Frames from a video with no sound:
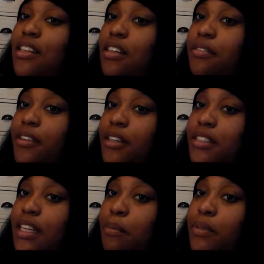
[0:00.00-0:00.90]
The
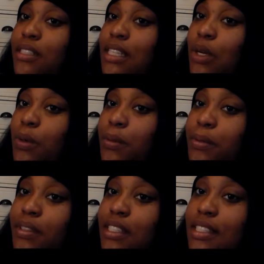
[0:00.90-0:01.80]
first
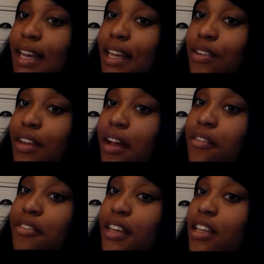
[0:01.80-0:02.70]
episode, because I held
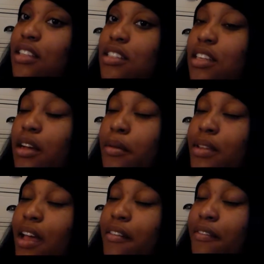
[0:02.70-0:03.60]
out for English
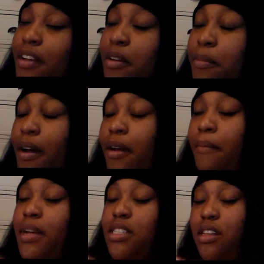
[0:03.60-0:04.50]
subs. I am very proud
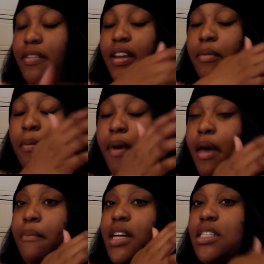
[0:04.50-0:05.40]
of myself. Let me
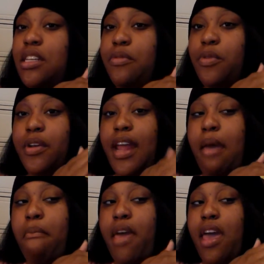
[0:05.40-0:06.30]
pat myself on
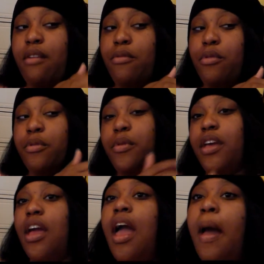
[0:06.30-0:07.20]
that back real quick.